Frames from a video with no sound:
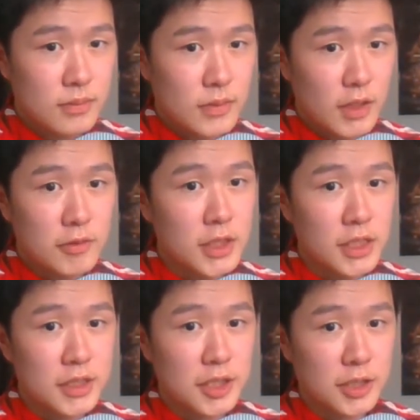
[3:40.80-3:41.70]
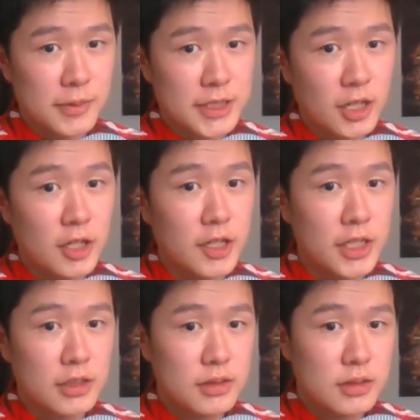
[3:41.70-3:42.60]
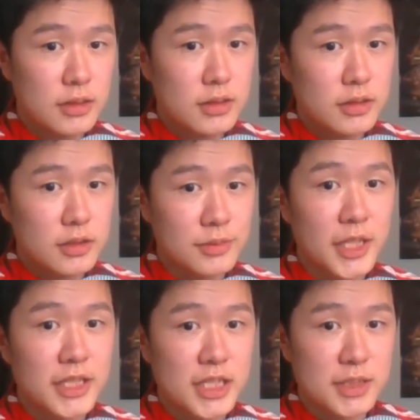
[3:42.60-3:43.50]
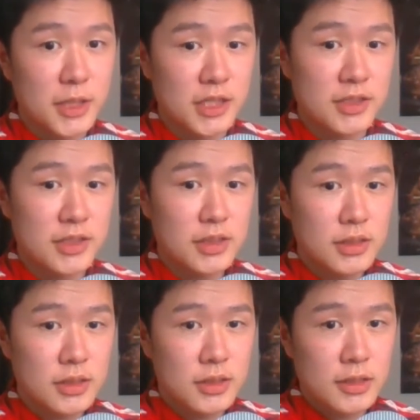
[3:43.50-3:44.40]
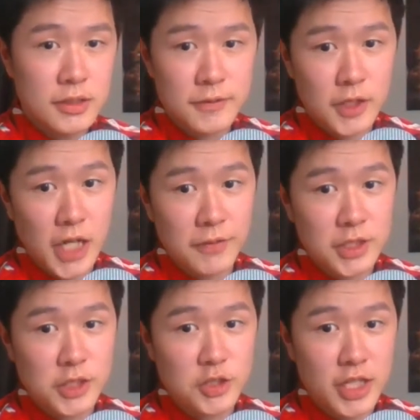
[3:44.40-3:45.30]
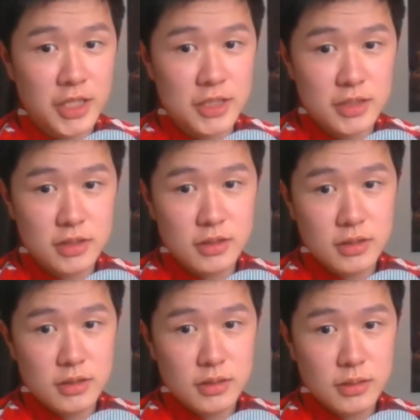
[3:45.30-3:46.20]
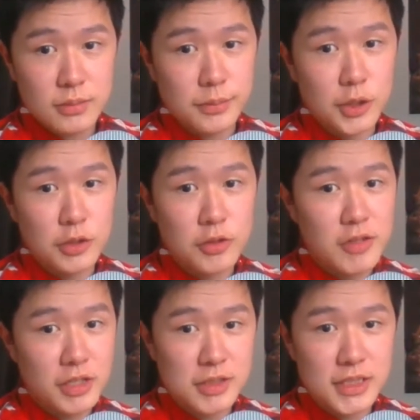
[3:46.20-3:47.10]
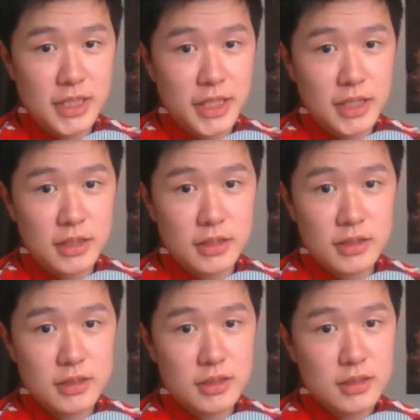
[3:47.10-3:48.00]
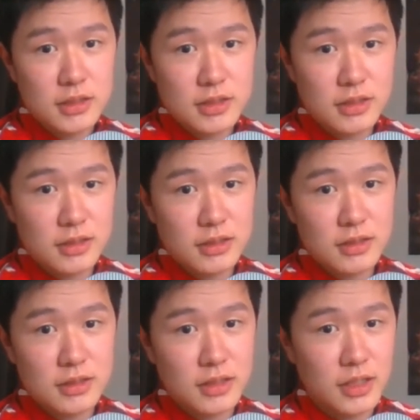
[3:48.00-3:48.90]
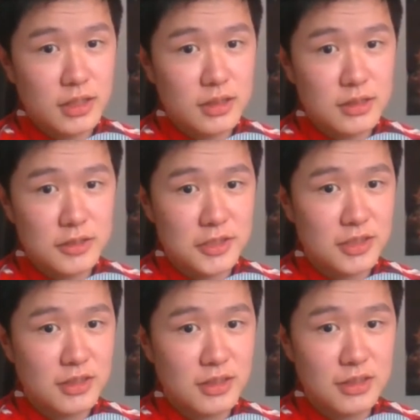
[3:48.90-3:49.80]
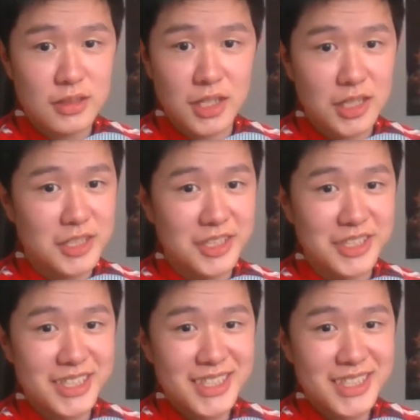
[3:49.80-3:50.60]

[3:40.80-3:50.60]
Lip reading: Really terribly sorry to my taste buds for having to try this blue grilled steak. Yeah, just not good.